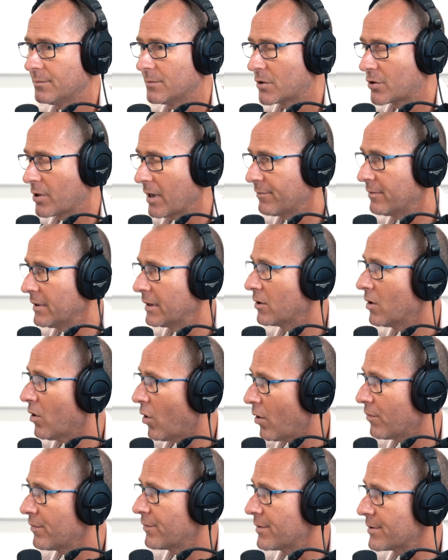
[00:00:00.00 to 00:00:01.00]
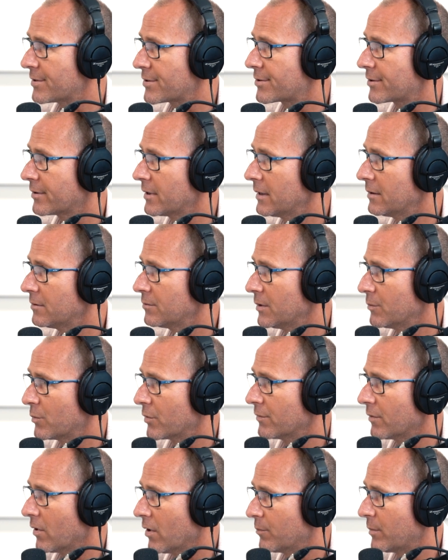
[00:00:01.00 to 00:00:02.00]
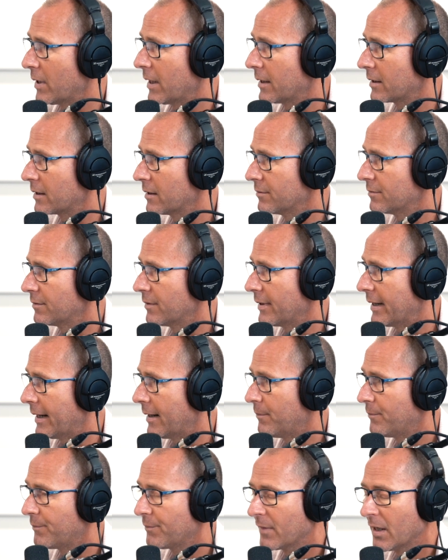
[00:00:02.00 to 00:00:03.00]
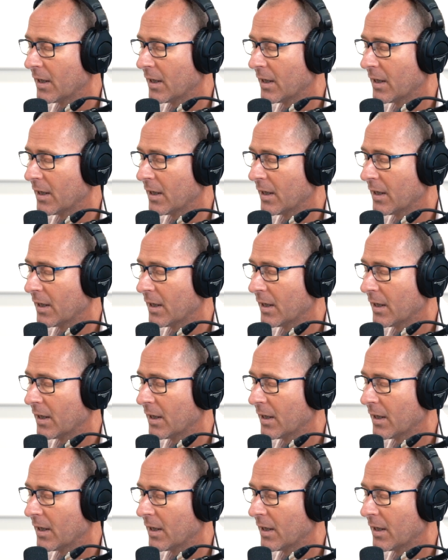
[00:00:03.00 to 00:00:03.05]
traffic off the street. We provide parking for that.